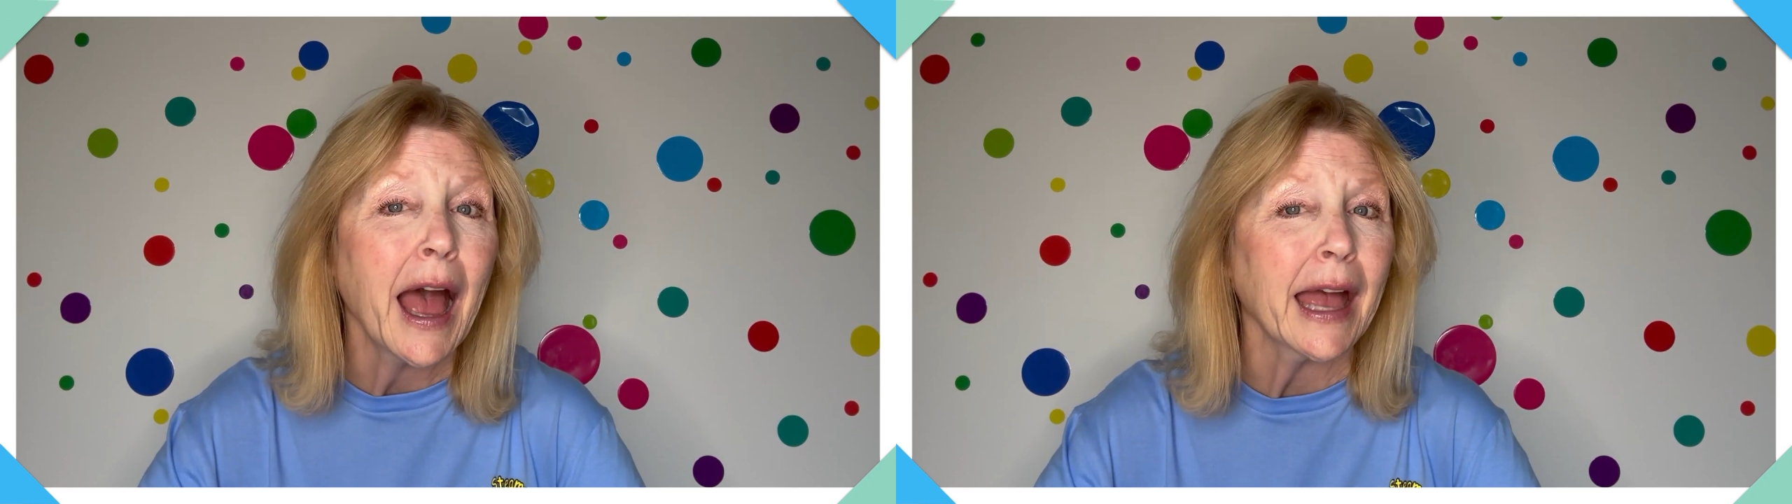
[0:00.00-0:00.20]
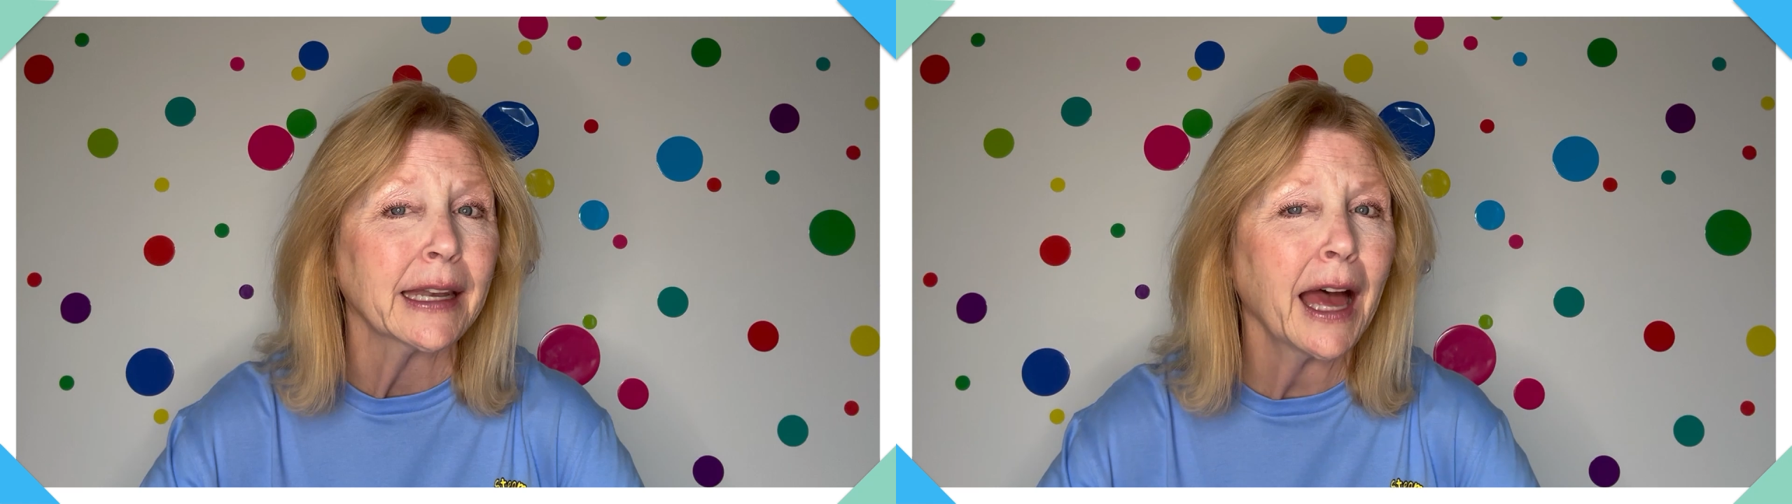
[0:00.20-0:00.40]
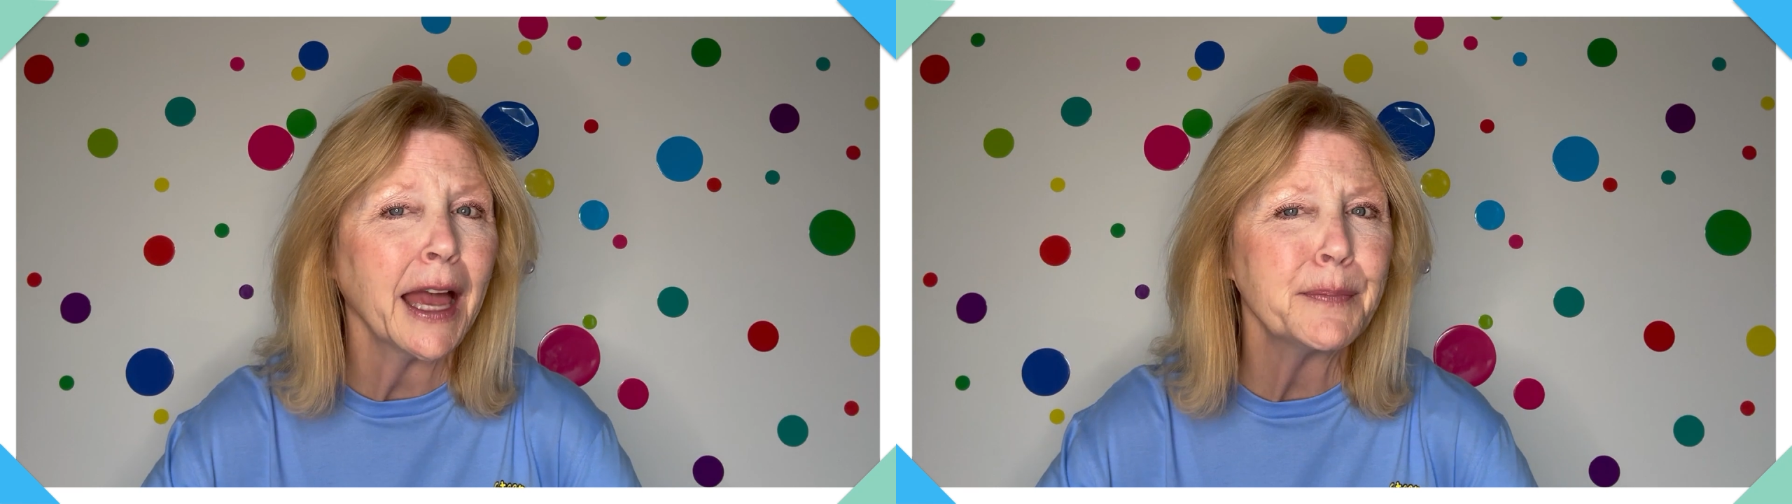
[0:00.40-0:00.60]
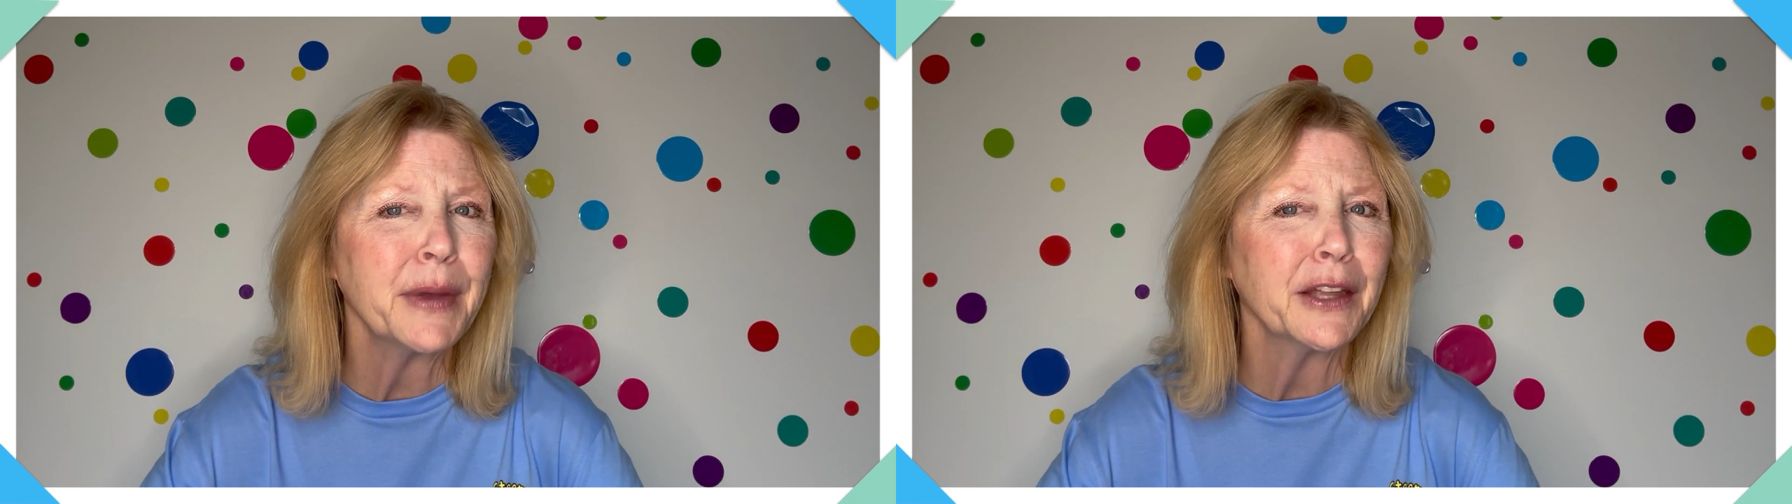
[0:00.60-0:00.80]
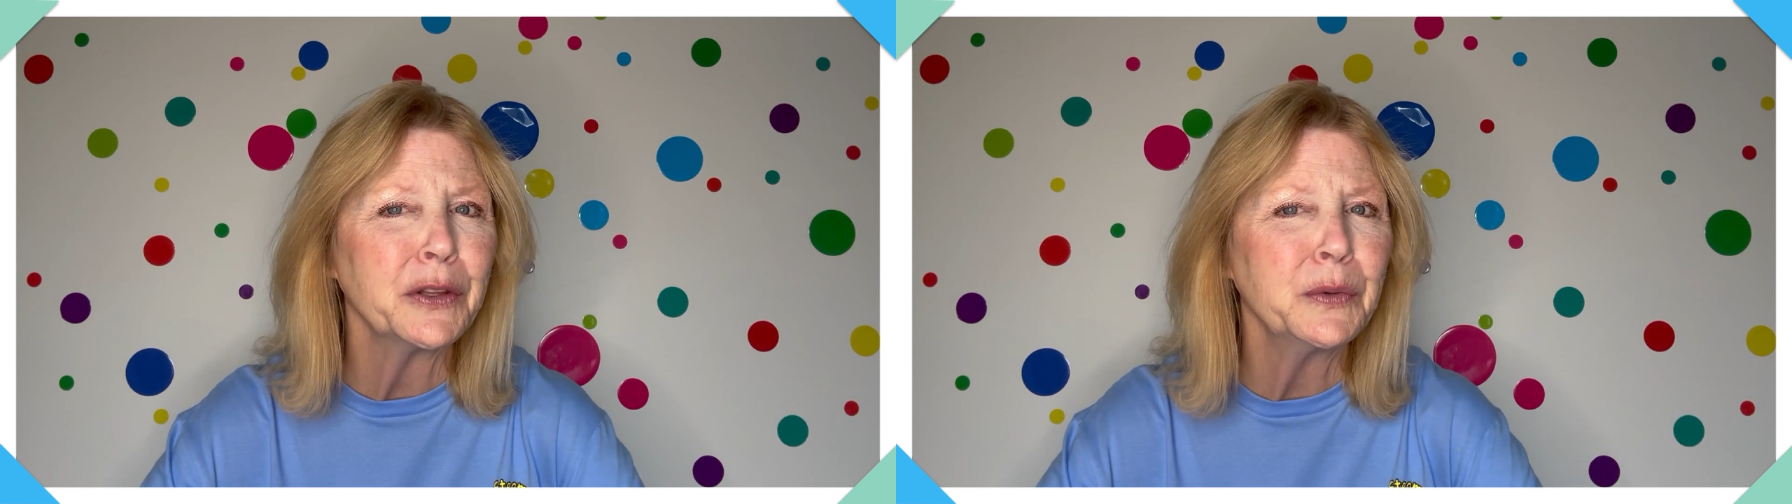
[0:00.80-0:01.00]
And I
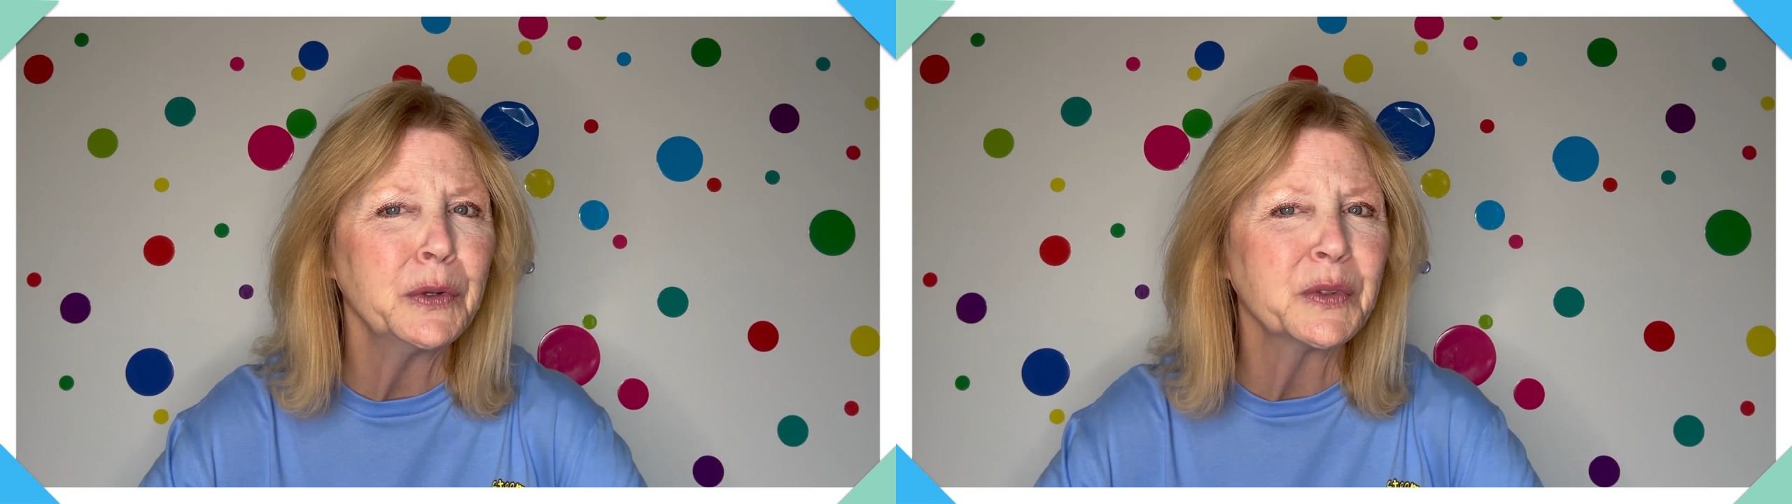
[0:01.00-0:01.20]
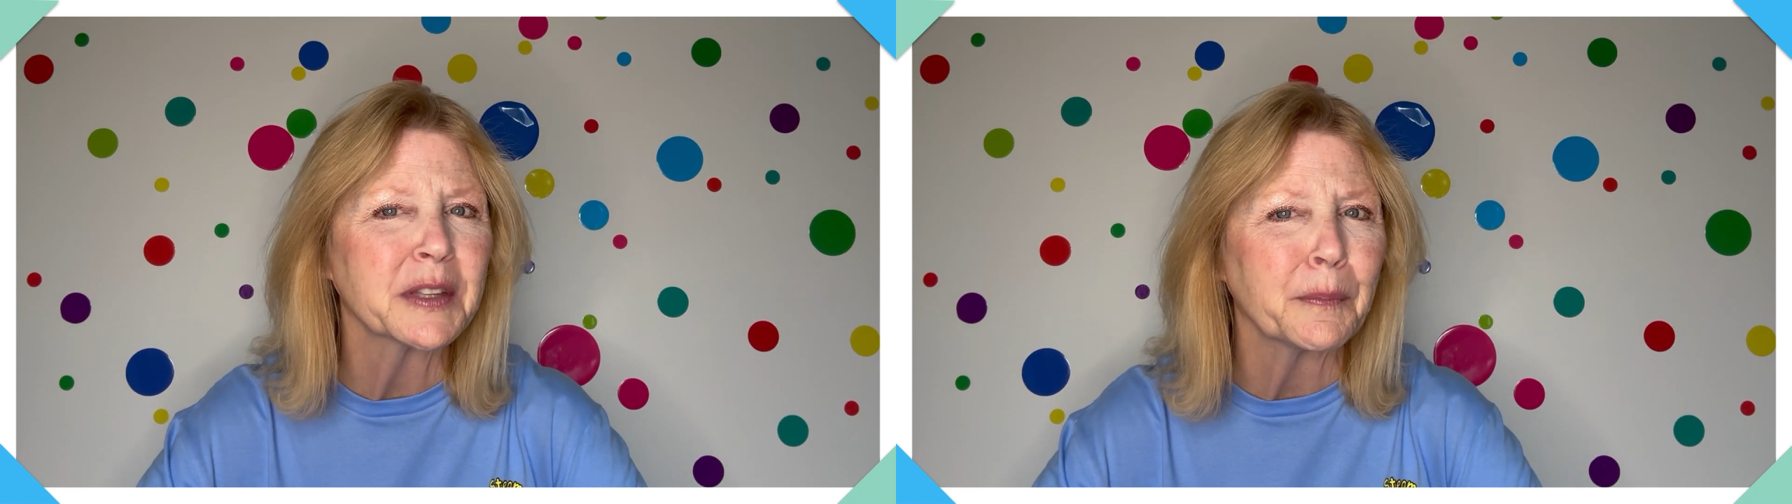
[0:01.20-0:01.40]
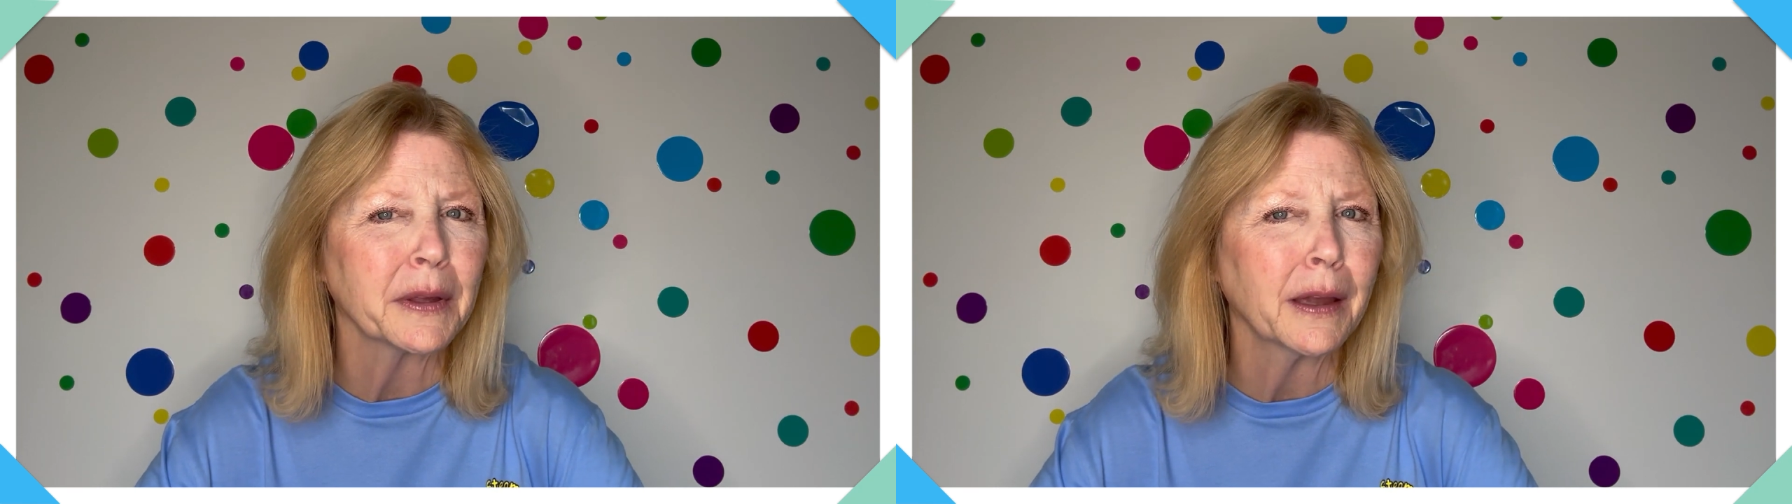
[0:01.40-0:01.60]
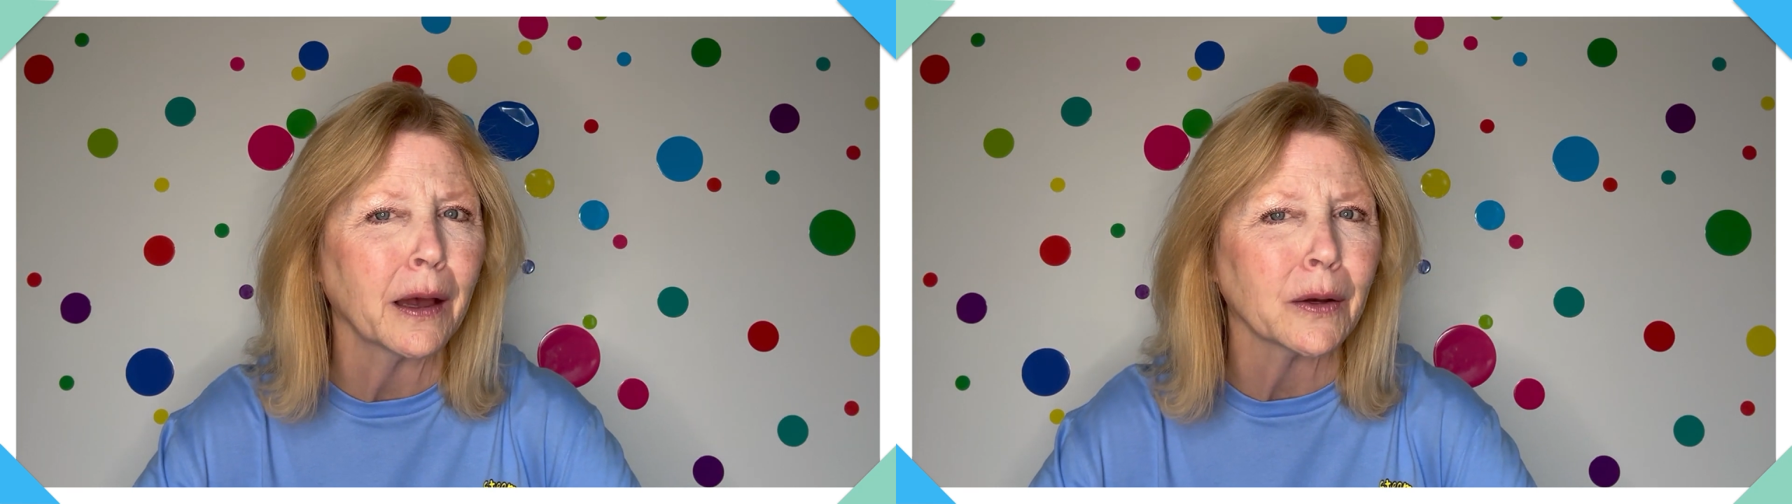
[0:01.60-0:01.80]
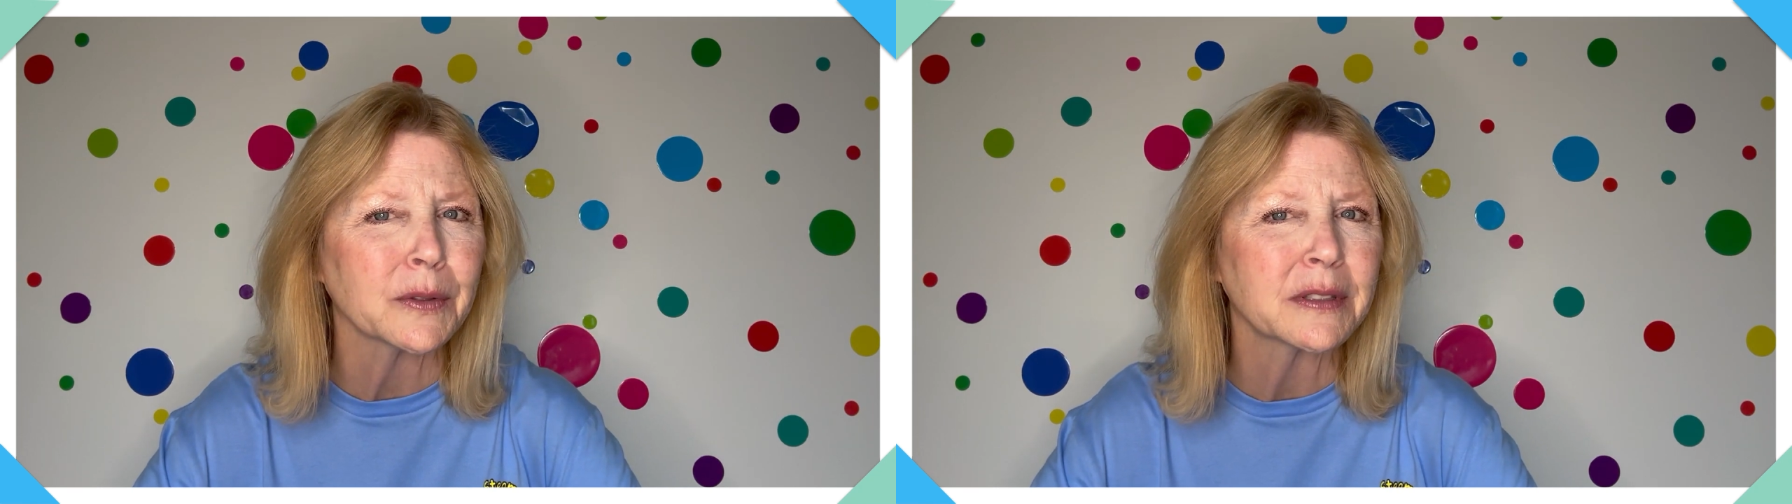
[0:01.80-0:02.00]
bet you knew something
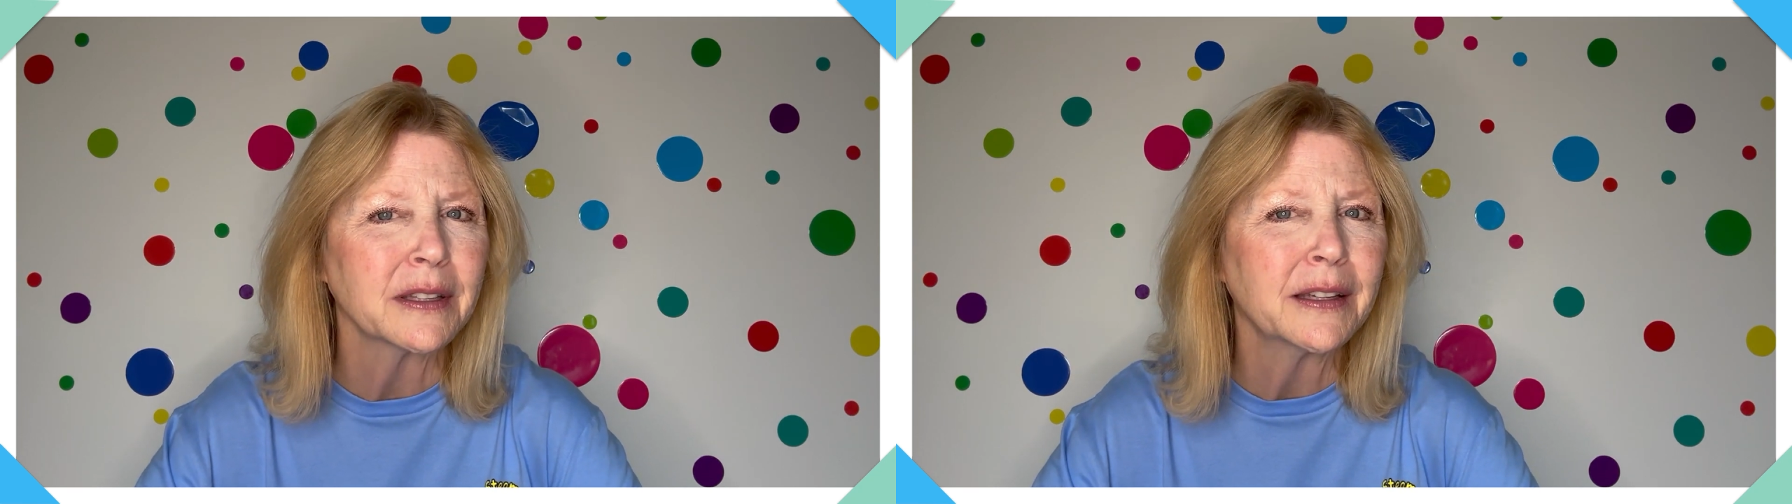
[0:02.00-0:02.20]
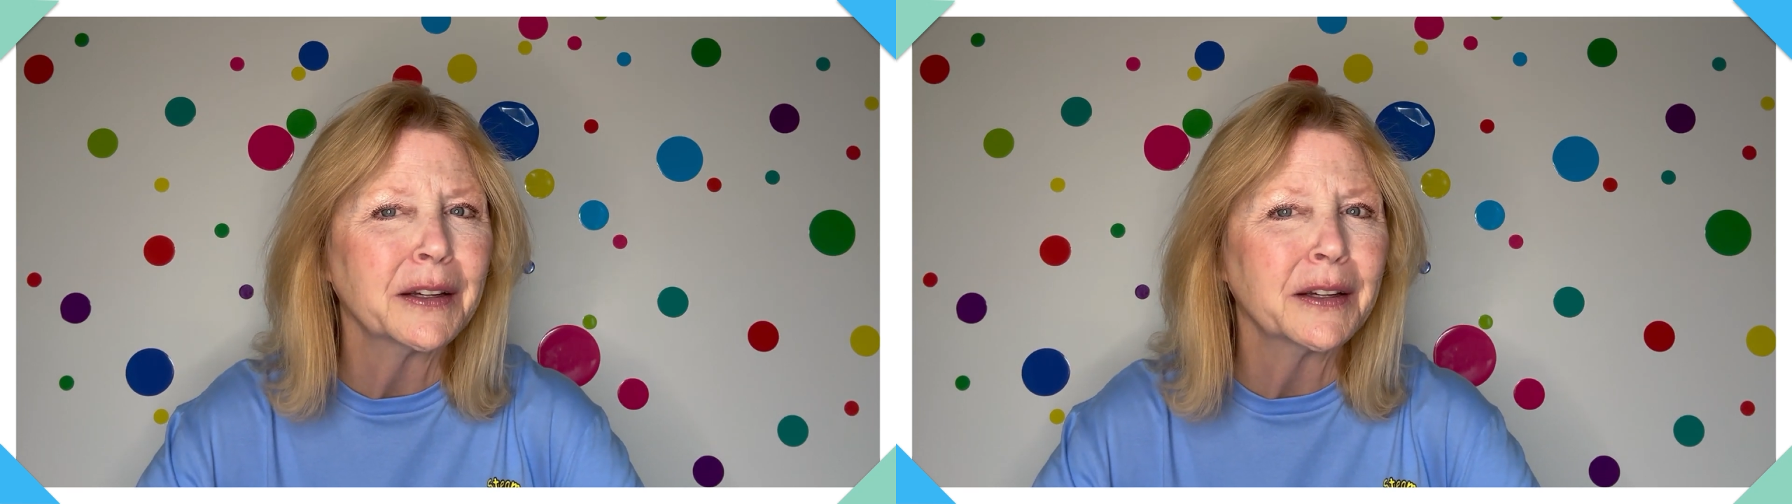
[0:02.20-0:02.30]
else.